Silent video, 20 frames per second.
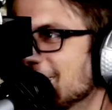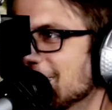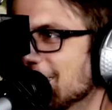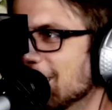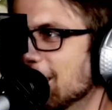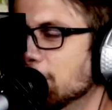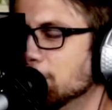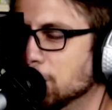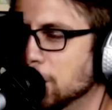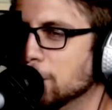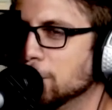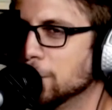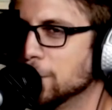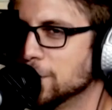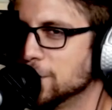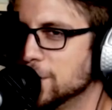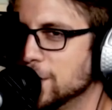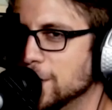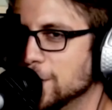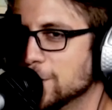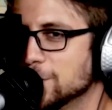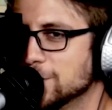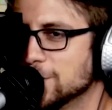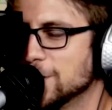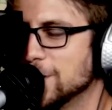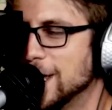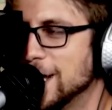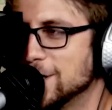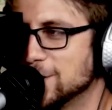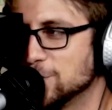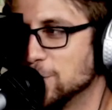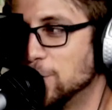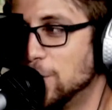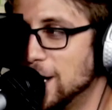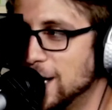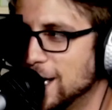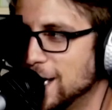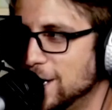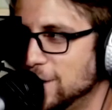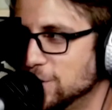at Plumber SEO, so that is
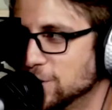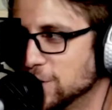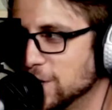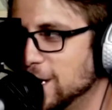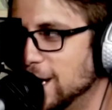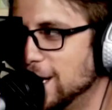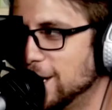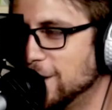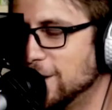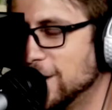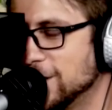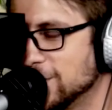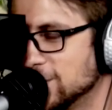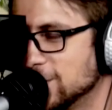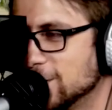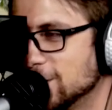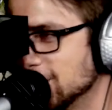why you should hire us.